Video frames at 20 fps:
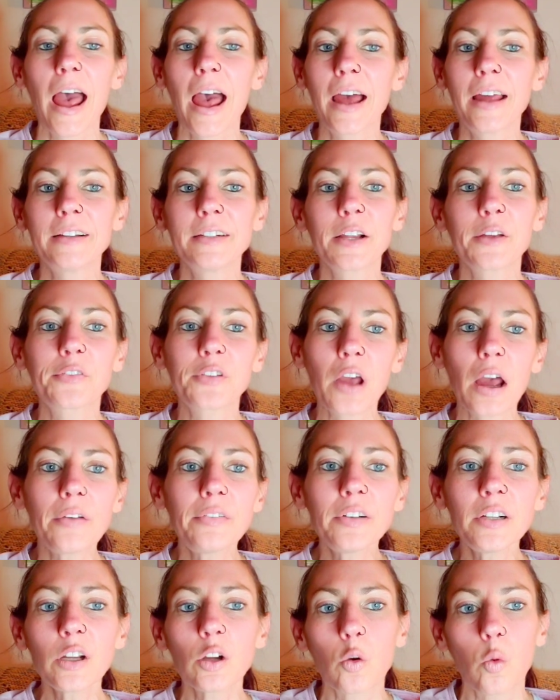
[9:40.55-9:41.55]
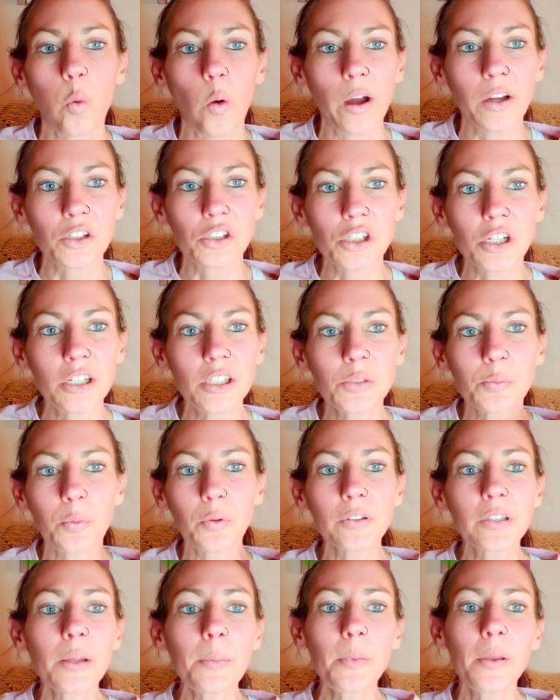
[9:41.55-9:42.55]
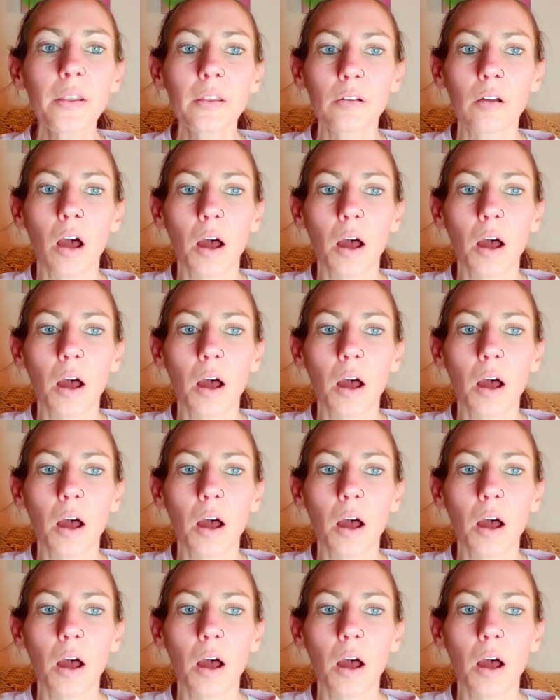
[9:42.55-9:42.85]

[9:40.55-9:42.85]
And if you have any questions, put them in